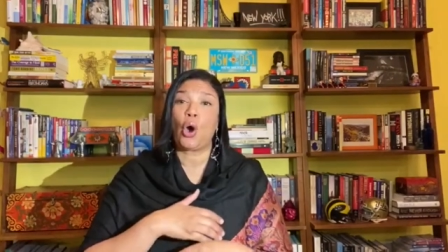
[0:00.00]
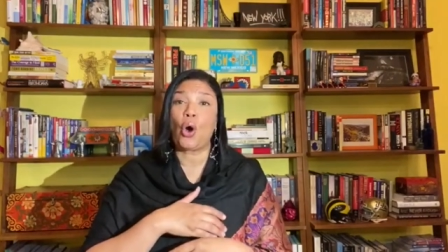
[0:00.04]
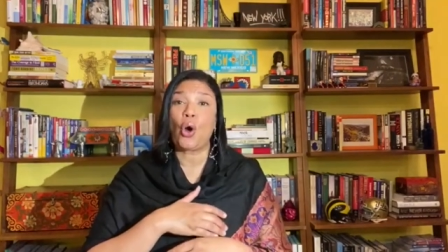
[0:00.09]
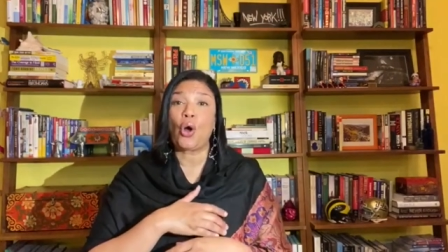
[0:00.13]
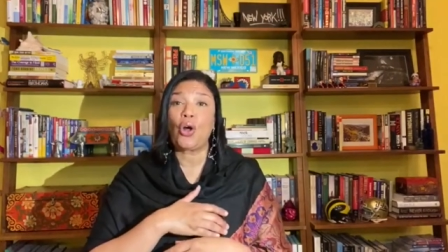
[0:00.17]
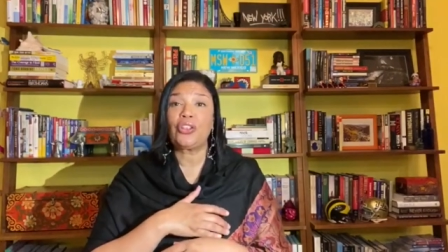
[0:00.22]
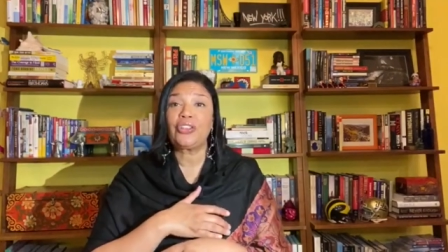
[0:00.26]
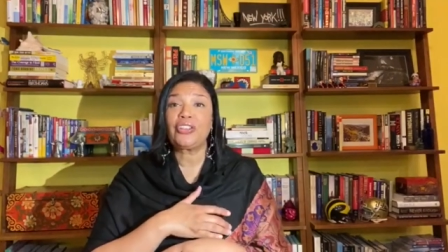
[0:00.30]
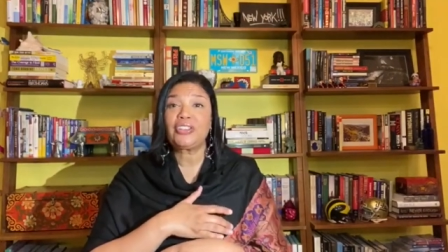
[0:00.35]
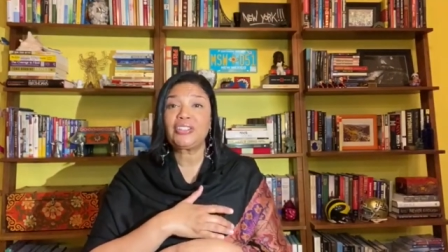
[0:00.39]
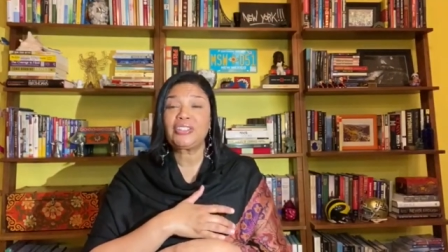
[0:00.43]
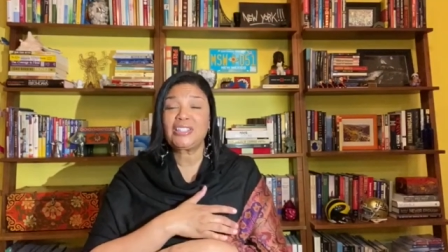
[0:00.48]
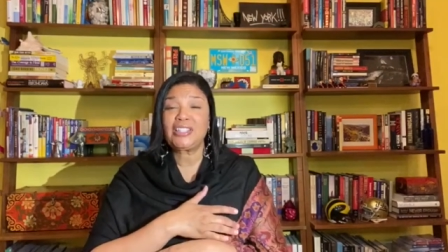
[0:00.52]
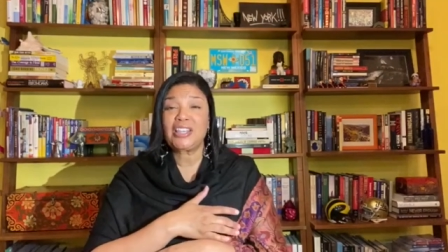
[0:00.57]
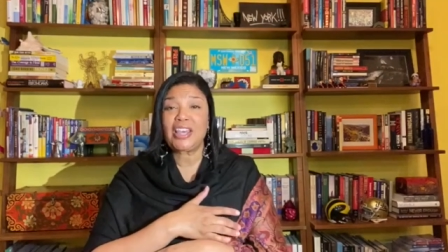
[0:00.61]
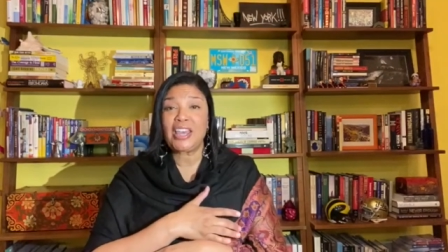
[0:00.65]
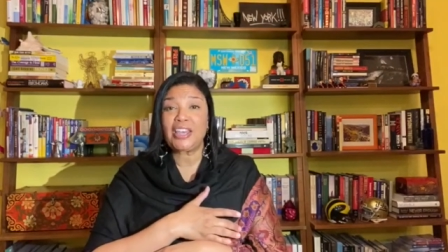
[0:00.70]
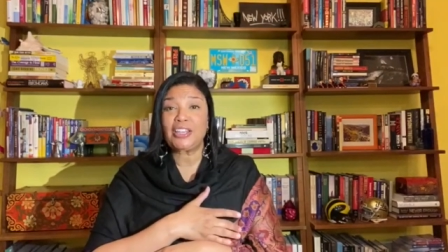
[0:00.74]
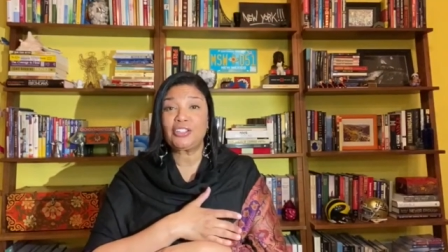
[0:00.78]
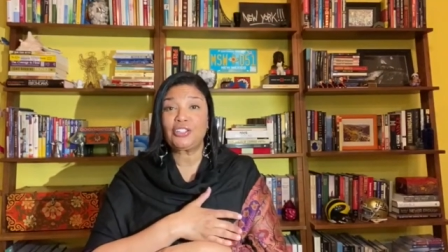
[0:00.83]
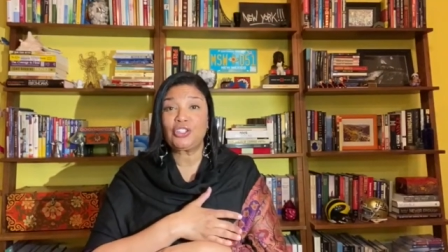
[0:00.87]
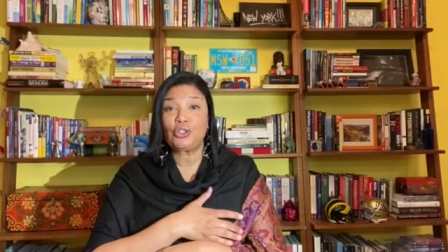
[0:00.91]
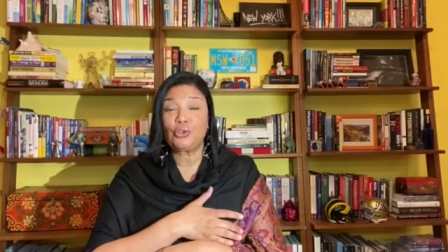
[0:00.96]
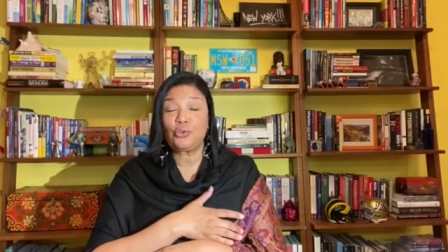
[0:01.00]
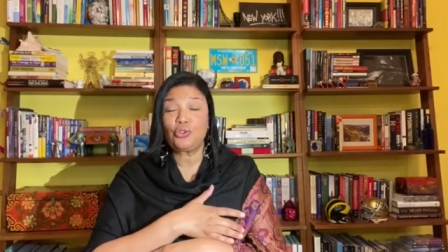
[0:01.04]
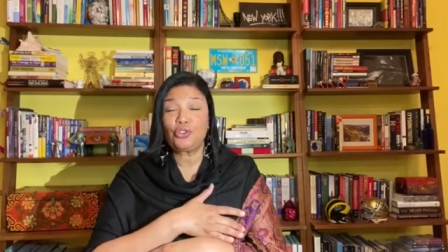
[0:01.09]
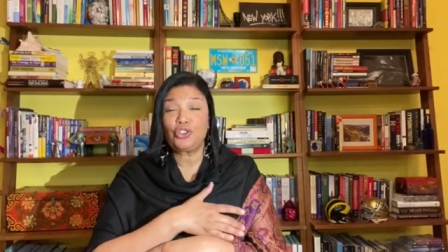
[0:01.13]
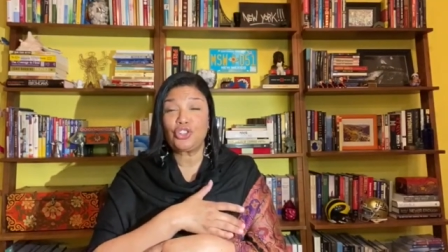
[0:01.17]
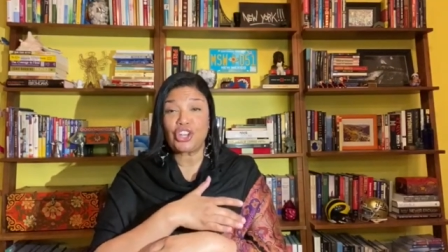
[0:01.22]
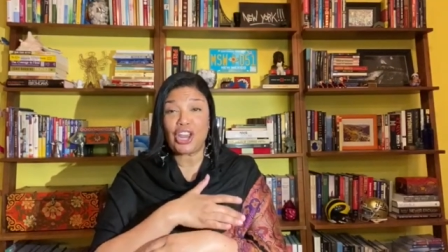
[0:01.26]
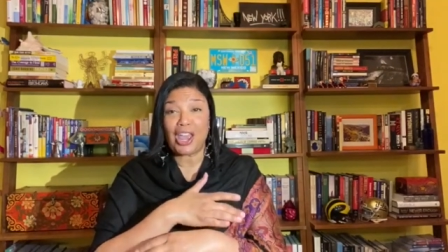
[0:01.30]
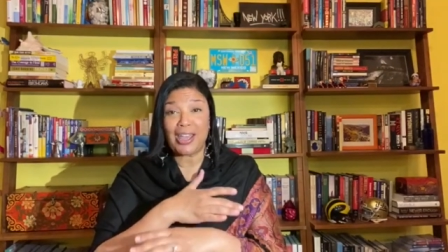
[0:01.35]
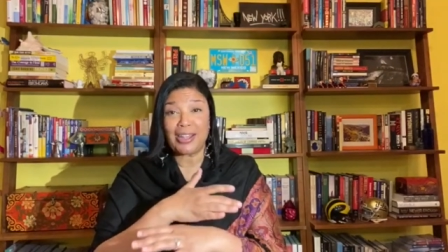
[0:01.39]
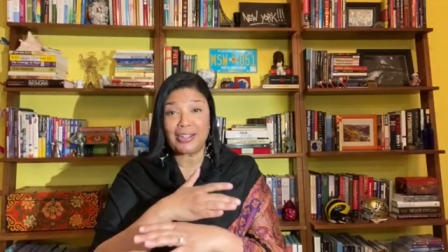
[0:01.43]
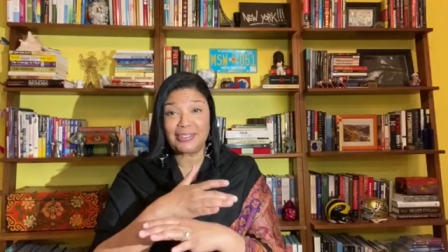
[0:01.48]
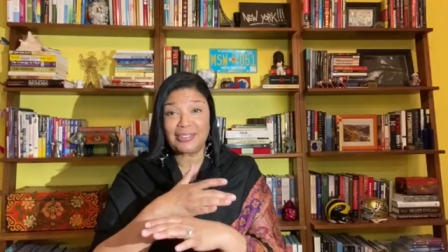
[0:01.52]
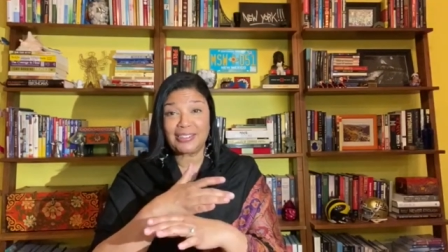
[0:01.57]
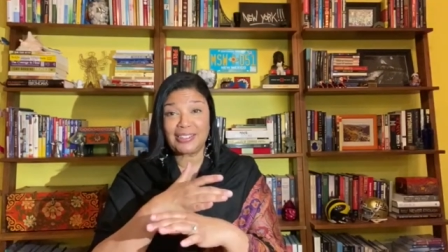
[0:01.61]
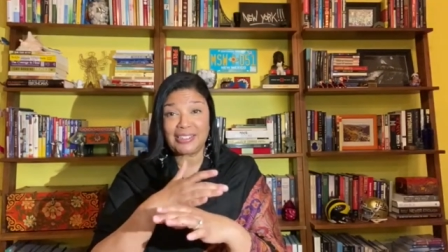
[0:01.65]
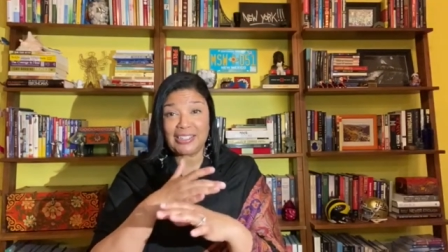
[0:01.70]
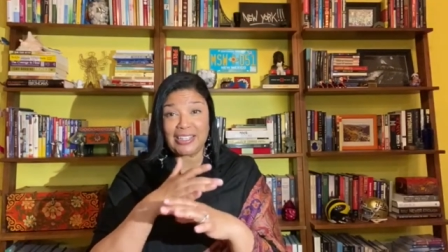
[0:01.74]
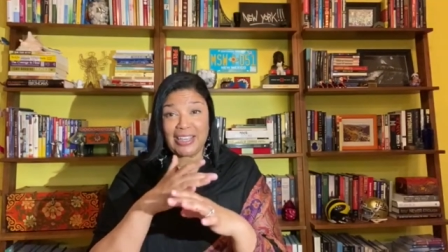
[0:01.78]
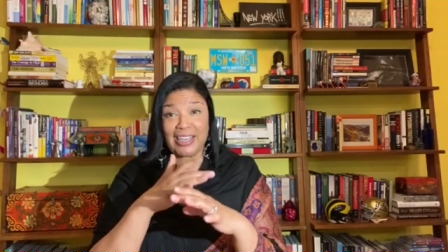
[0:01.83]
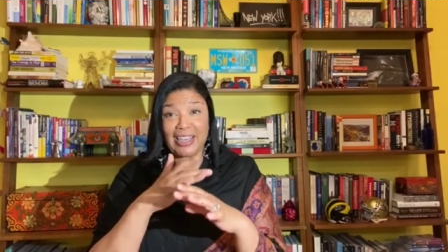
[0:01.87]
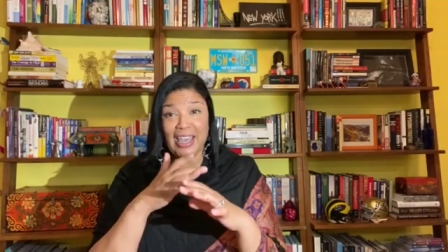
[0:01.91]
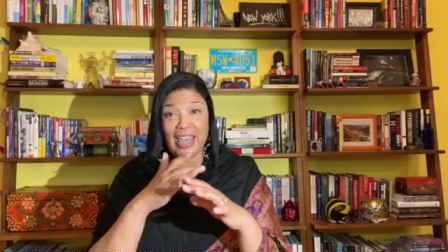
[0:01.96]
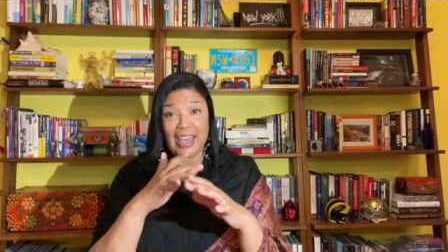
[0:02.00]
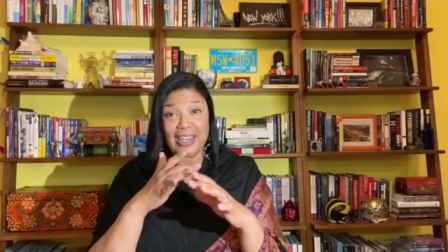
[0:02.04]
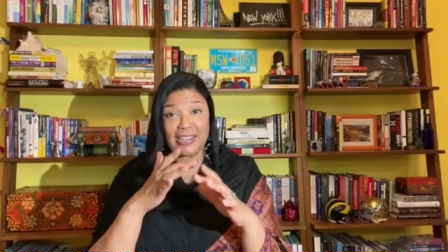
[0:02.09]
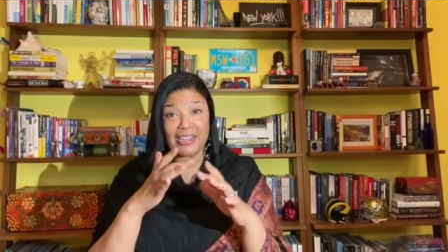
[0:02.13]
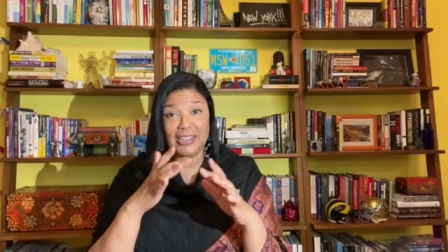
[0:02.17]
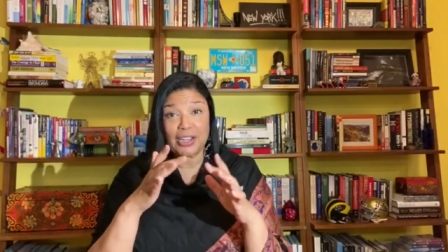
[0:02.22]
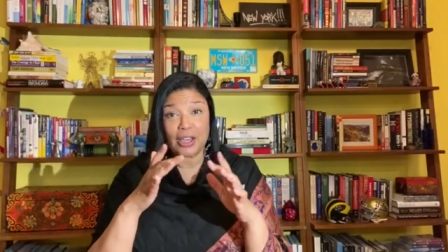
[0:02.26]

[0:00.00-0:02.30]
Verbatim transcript: All these things, you gently and